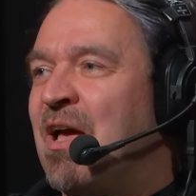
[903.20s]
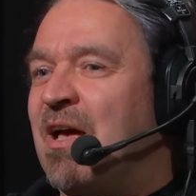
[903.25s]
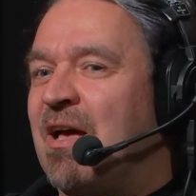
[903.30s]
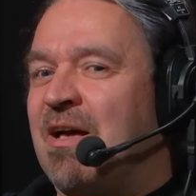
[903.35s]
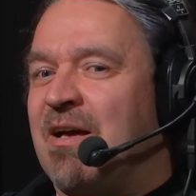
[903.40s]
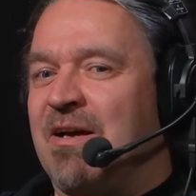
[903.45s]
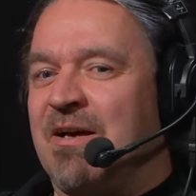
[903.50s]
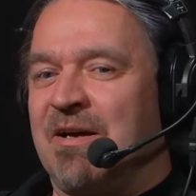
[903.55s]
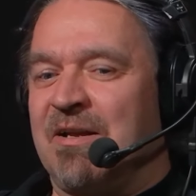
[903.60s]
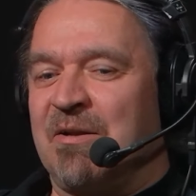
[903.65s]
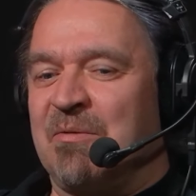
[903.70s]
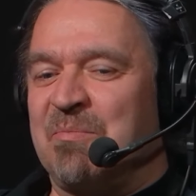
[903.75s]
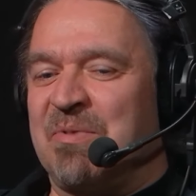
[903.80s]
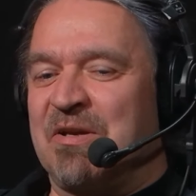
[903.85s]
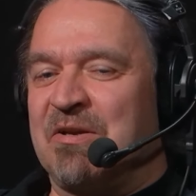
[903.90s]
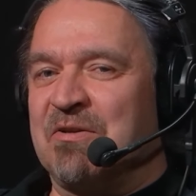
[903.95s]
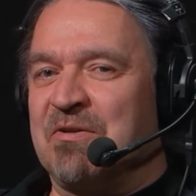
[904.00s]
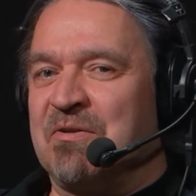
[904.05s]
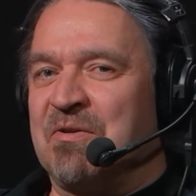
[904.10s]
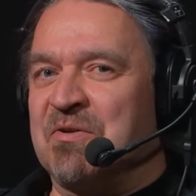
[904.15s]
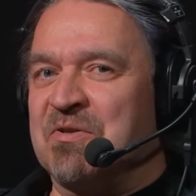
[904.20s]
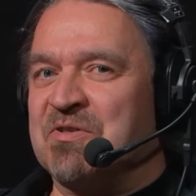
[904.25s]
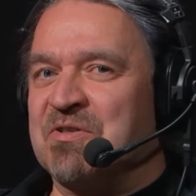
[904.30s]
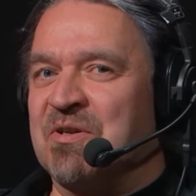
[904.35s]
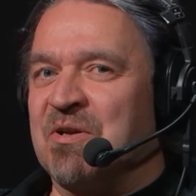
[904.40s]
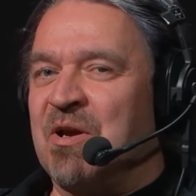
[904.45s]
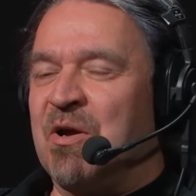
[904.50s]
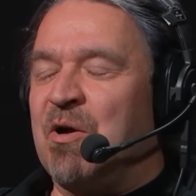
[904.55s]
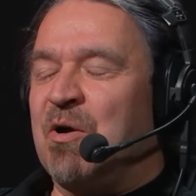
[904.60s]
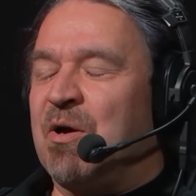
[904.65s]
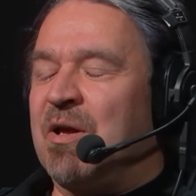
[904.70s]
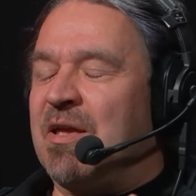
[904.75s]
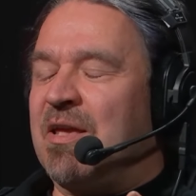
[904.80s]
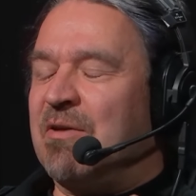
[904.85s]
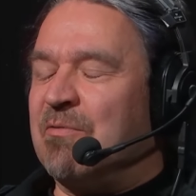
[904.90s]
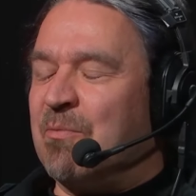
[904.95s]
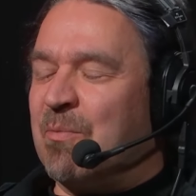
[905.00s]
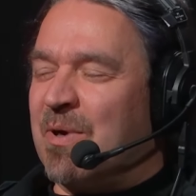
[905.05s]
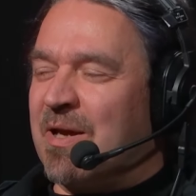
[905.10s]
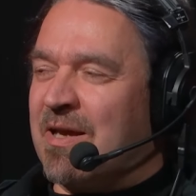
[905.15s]
and because
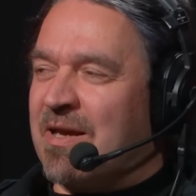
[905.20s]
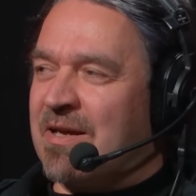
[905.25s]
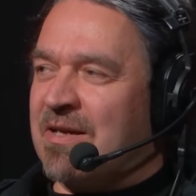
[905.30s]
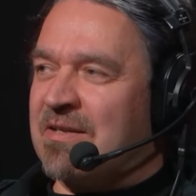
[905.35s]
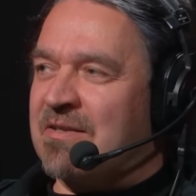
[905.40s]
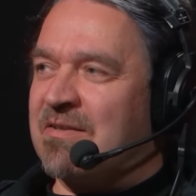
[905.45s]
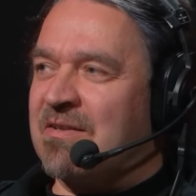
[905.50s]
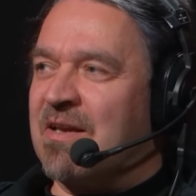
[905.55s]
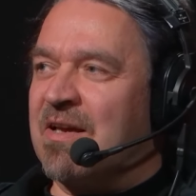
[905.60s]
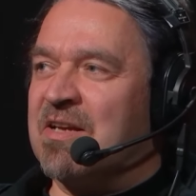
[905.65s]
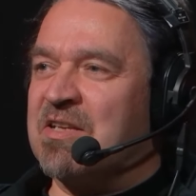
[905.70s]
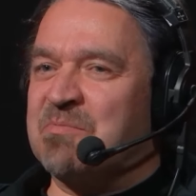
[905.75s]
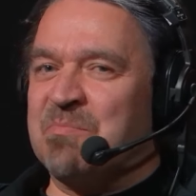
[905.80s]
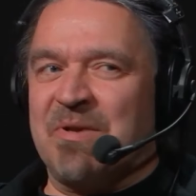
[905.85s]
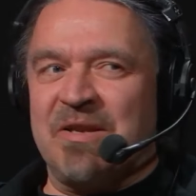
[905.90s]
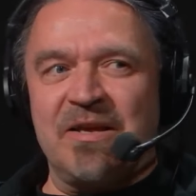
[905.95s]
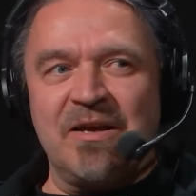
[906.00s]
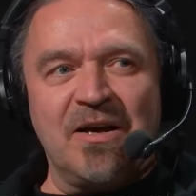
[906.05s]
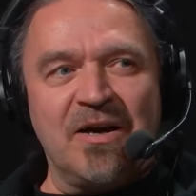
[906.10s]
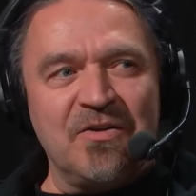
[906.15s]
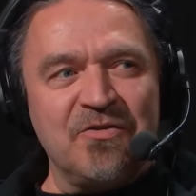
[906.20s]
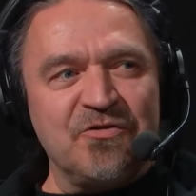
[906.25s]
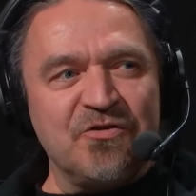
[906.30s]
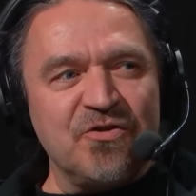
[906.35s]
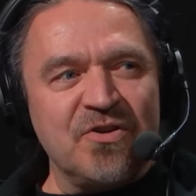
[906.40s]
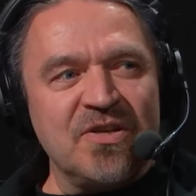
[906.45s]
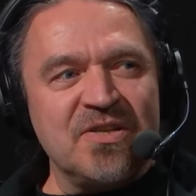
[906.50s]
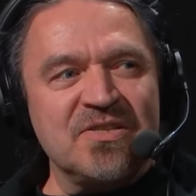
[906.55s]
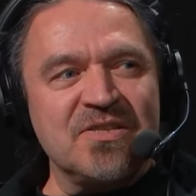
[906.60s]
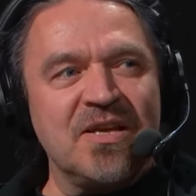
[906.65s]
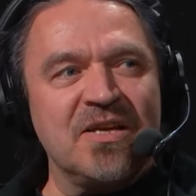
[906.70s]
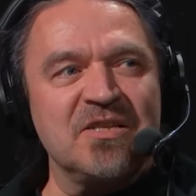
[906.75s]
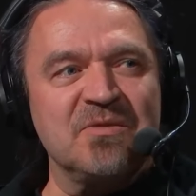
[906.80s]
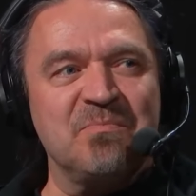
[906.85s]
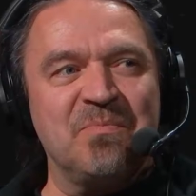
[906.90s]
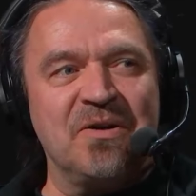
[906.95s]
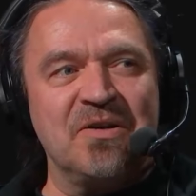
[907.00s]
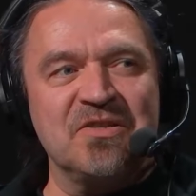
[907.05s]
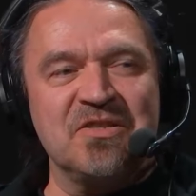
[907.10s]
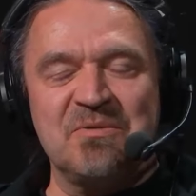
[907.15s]
if we get as many countries as
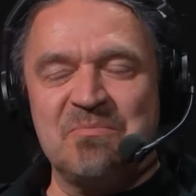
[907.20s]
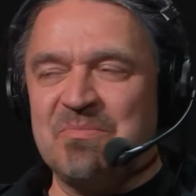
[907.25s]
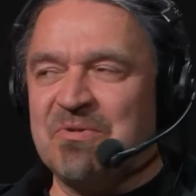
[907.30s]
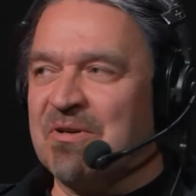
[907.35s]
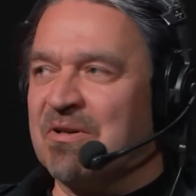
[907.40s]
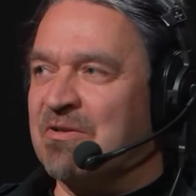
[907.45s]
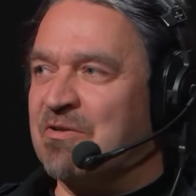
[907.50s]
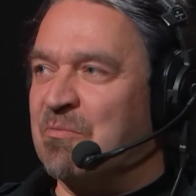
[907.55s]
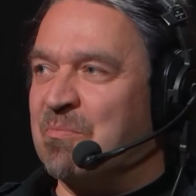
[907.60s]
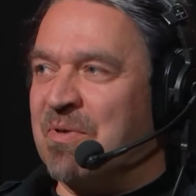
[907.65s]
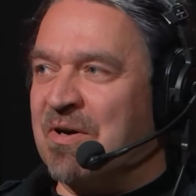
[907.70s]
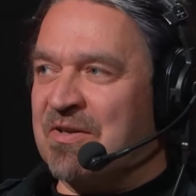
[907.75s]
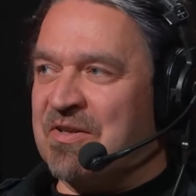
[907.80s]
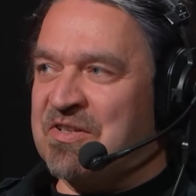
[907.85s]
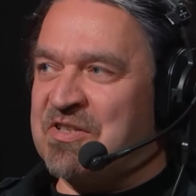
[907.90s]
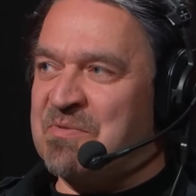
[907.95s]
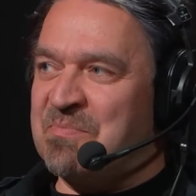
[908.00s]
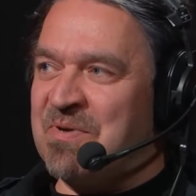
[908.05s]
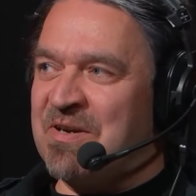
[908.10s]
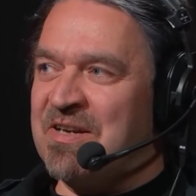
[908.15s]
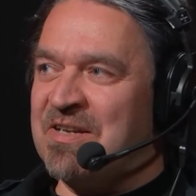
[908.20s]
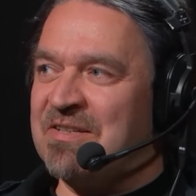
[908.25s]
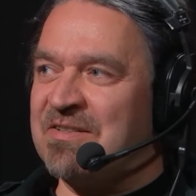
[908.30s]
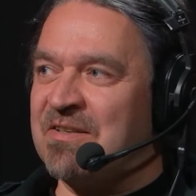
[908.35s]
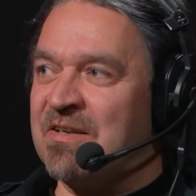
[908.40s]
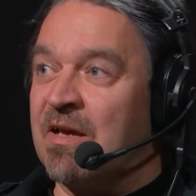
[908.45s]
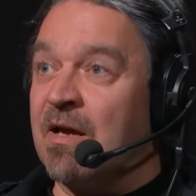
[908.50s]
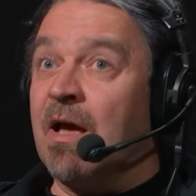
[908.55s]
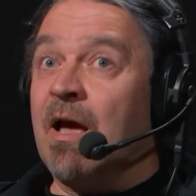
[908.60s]
possible to participate,